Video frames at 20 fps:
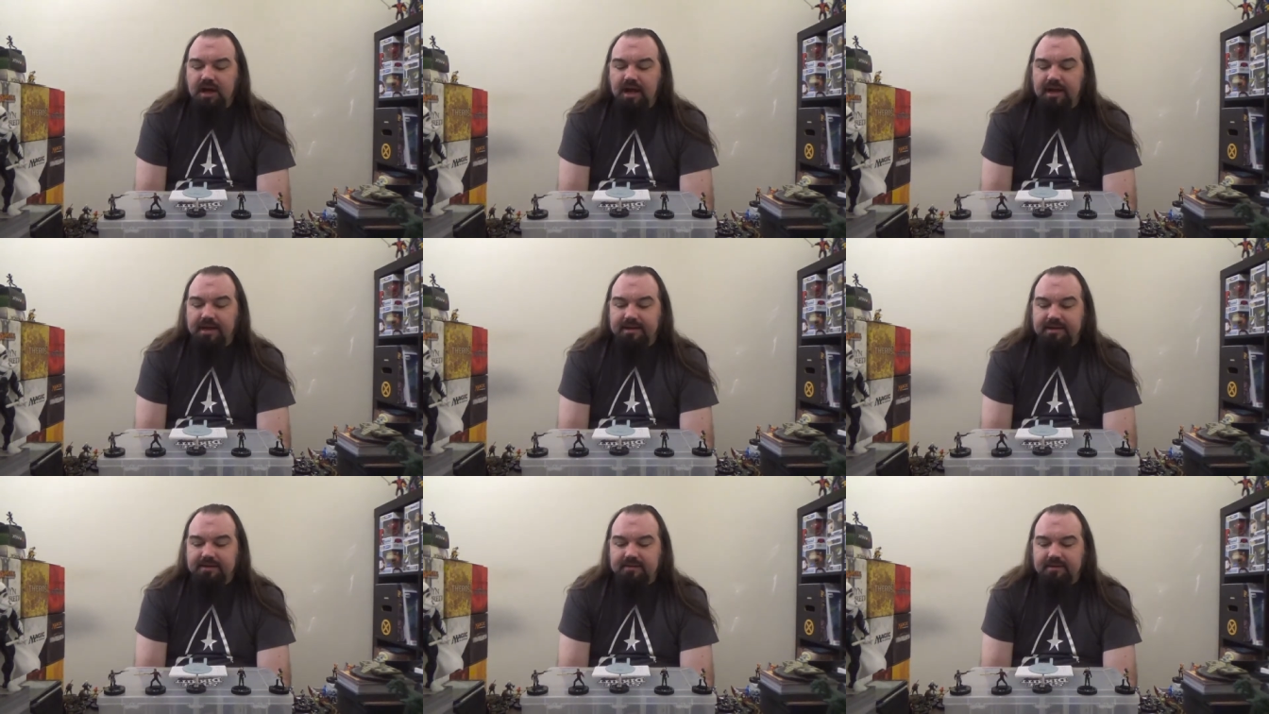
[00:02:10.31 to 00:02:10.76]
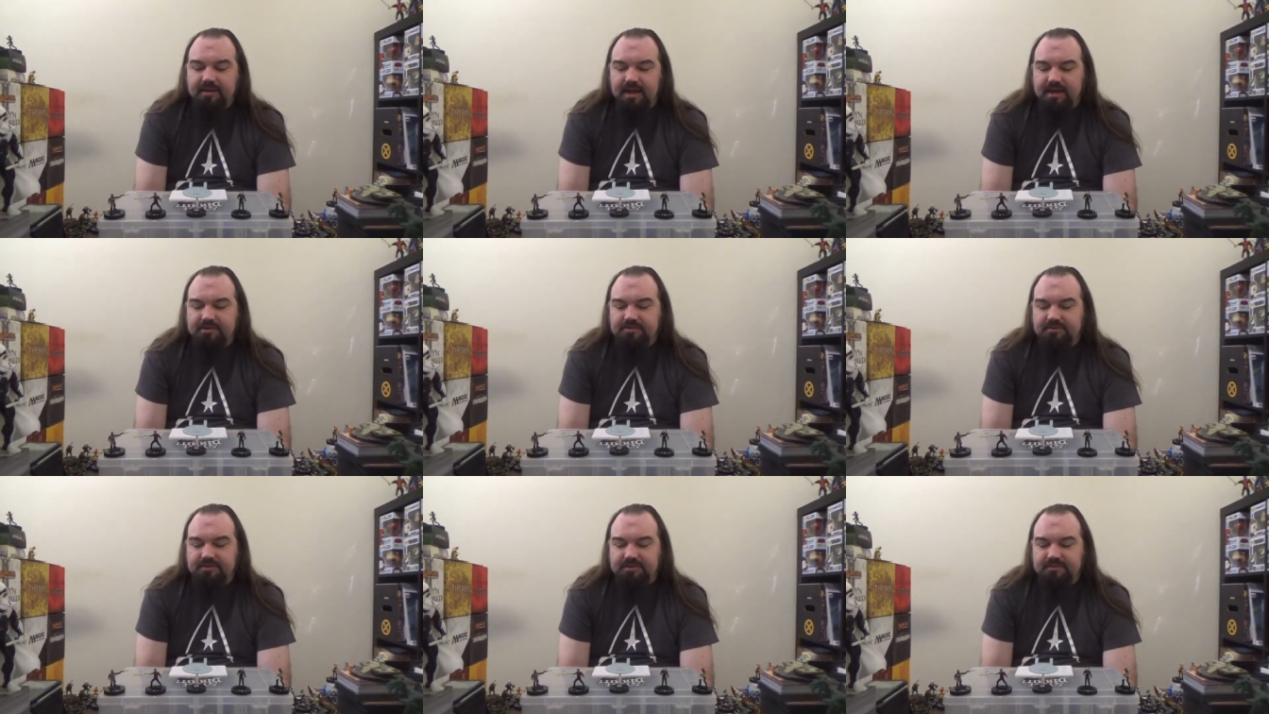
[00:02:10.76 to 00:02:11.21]
I
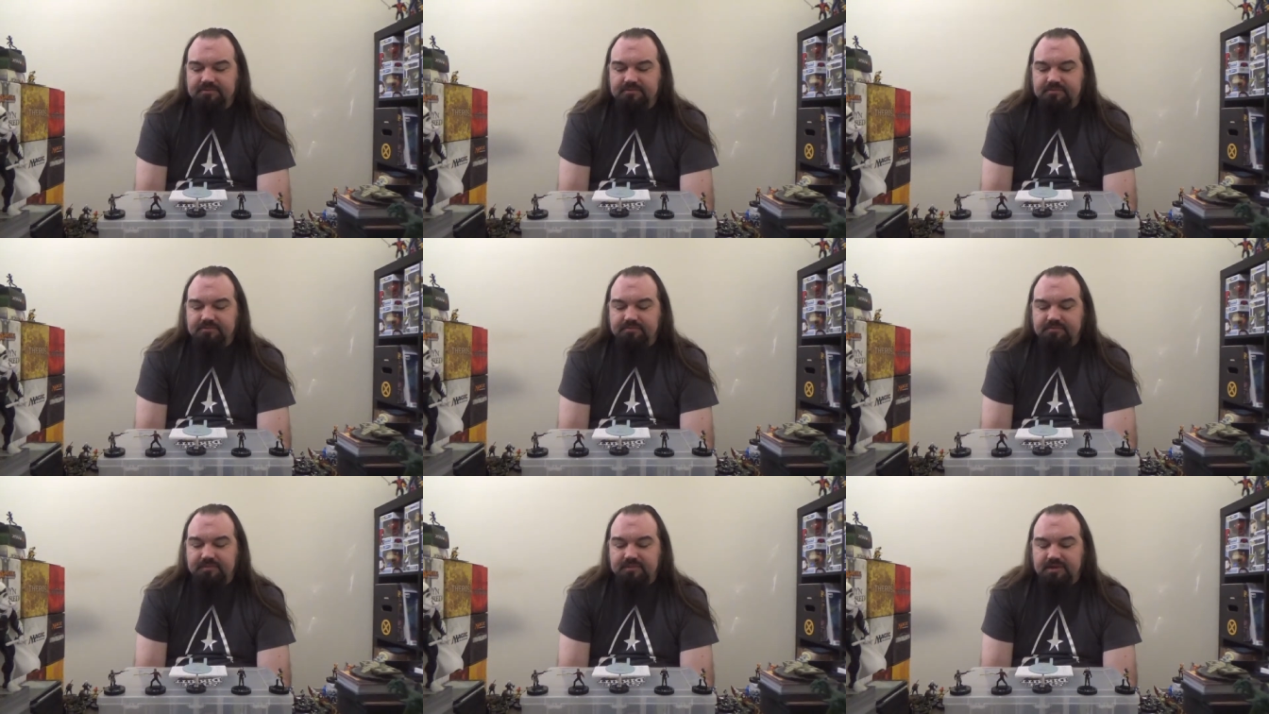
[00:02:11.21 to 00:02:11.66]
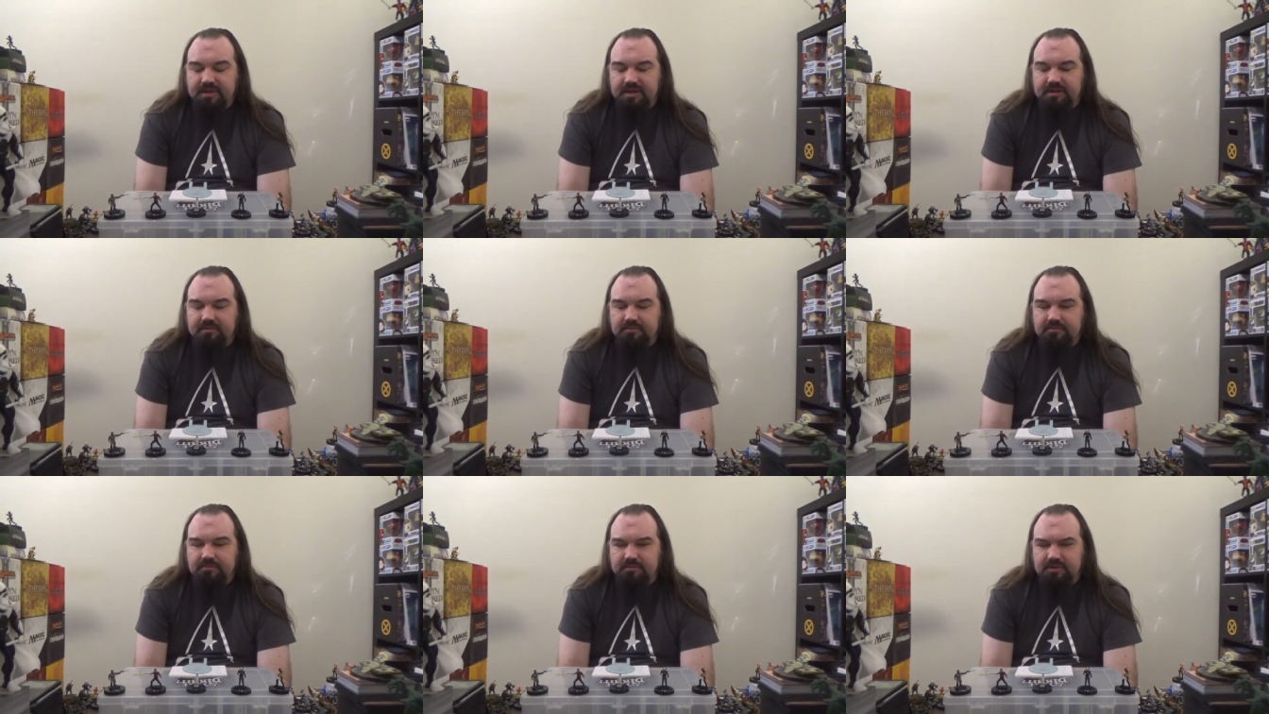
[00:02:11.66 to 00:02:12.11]
actually
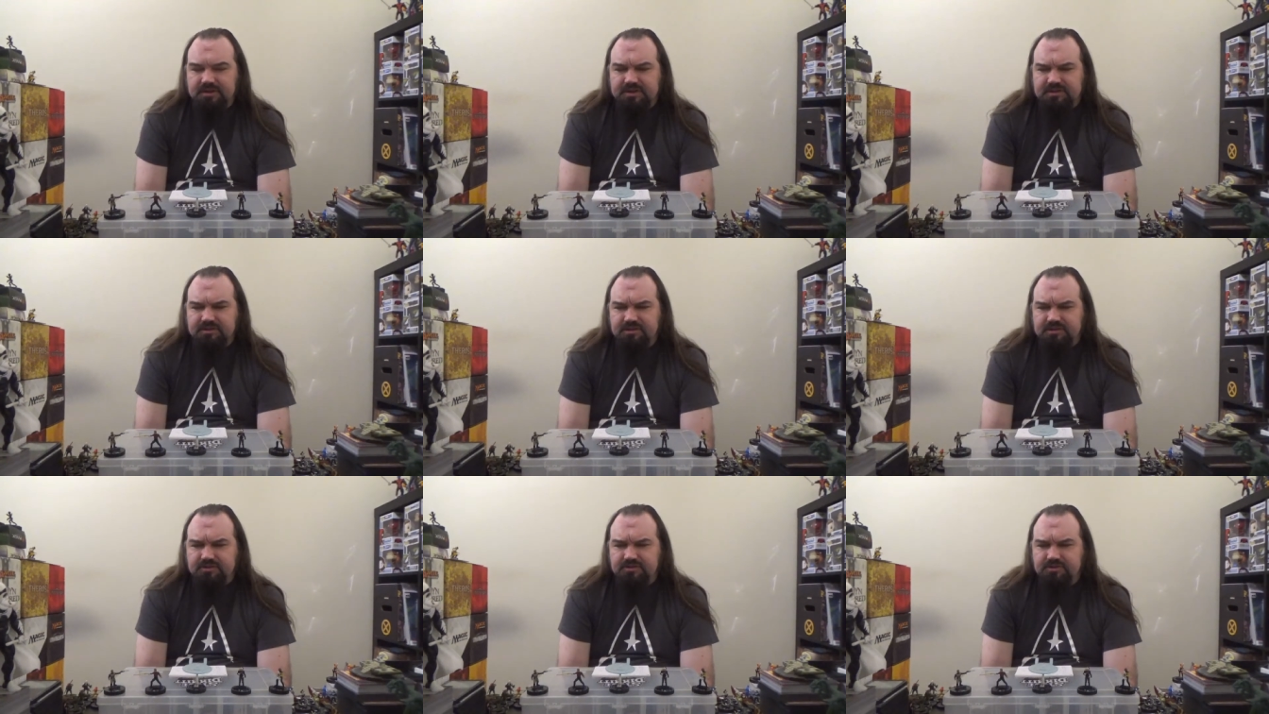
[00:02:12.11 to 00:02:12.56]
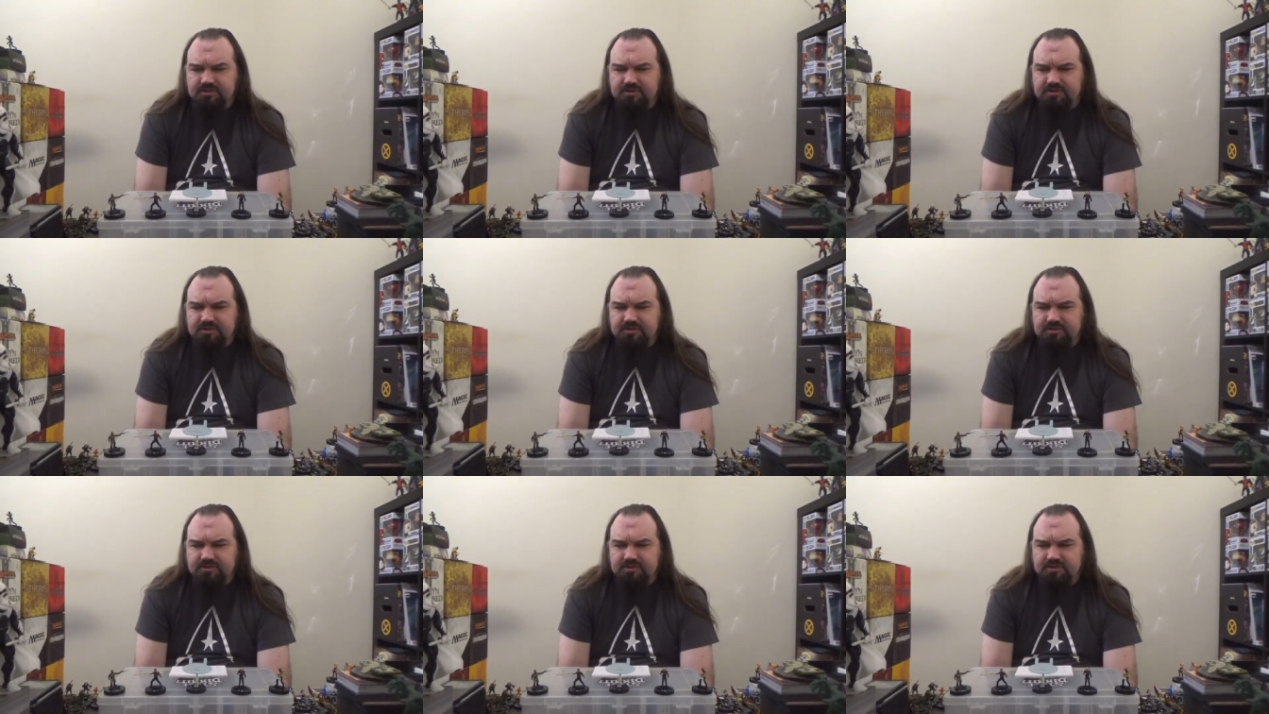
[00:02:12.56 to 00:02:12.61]
didn't really look